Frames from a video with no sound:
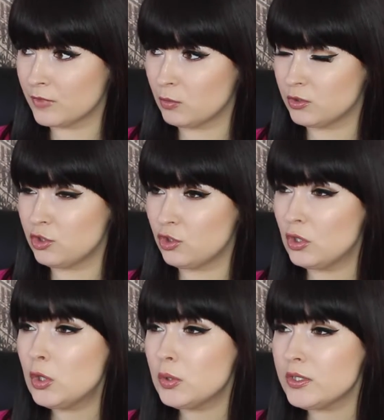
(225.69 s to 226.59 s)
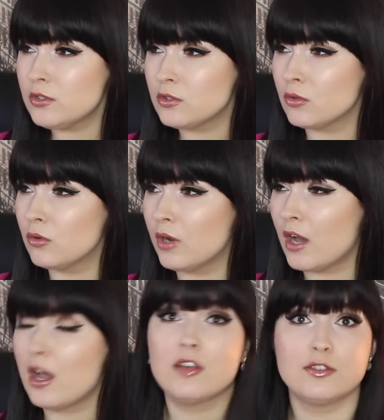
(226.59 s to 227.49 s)
was it John Lewis or
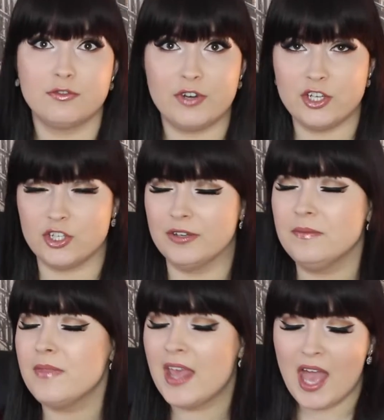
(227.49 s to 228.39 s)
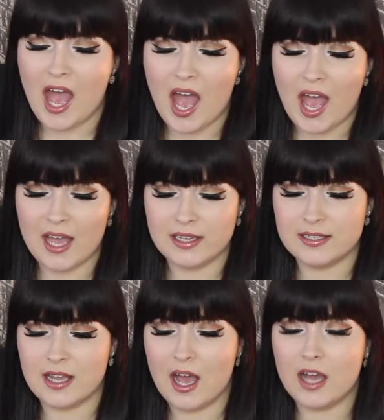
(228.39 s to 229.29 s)
House of Fraser,
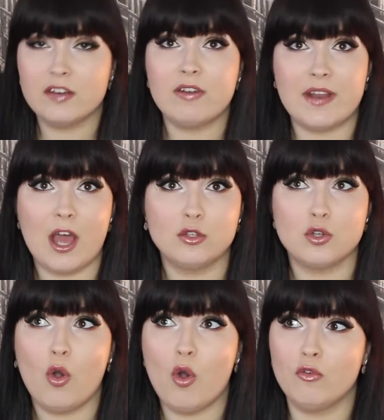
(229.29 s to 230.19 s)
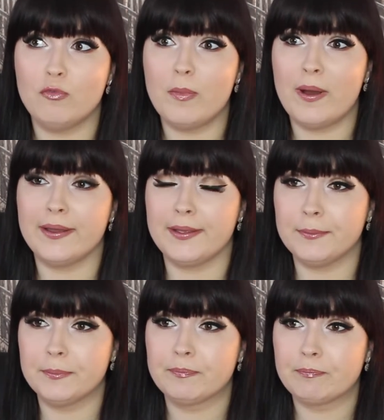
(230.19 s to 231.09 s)
and I ran out of my
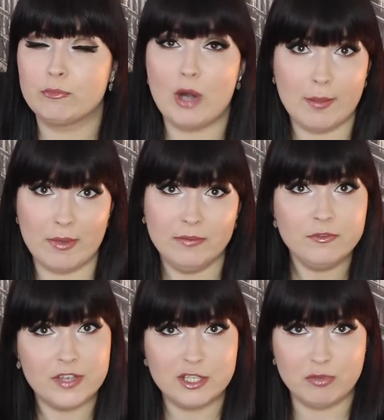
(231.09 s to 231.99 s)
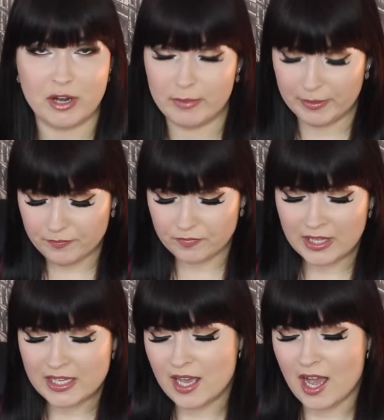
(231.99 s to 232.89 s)
primer, face primer,
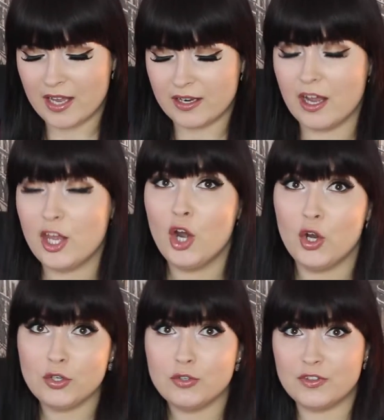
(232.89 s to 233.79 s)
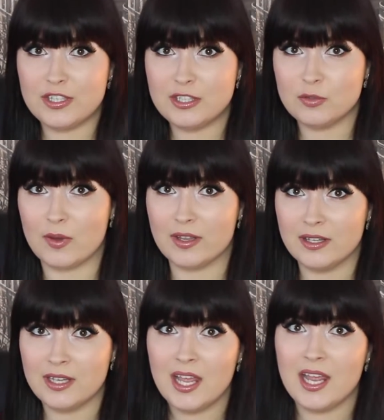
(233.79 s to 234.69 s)
and I heard of this
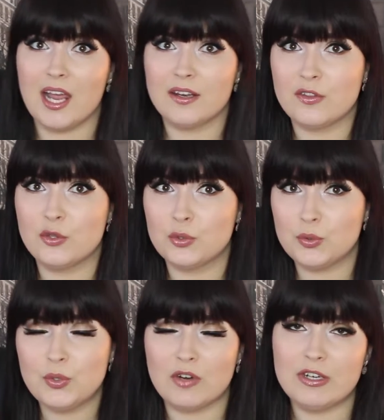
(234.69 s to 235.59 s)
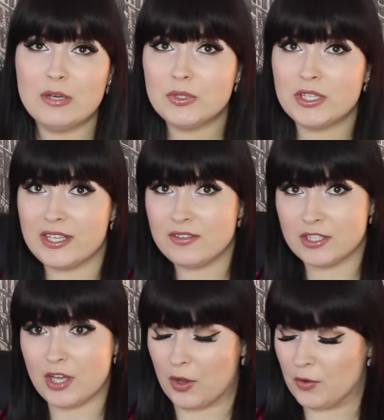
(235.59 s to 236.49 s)
one and I thought, oh, I really want to give
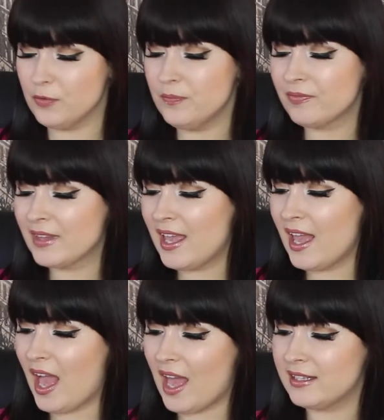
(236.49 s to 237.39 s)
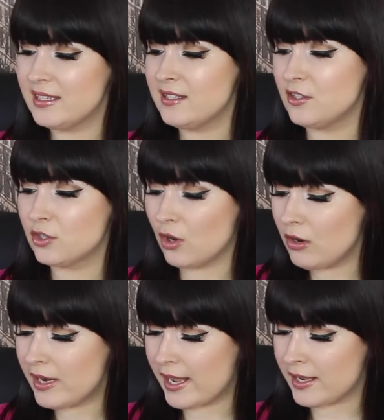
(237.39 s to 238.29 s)
it a go. And this is
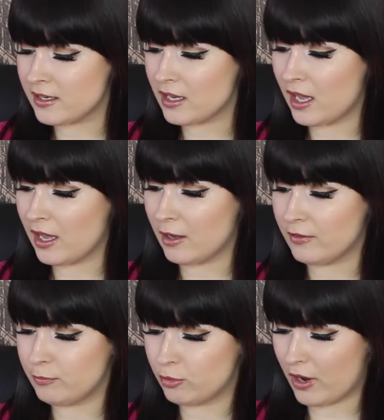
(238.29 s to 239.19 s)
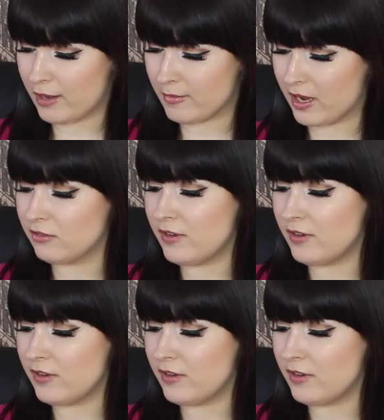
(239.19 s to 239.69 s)
Guerlain primer,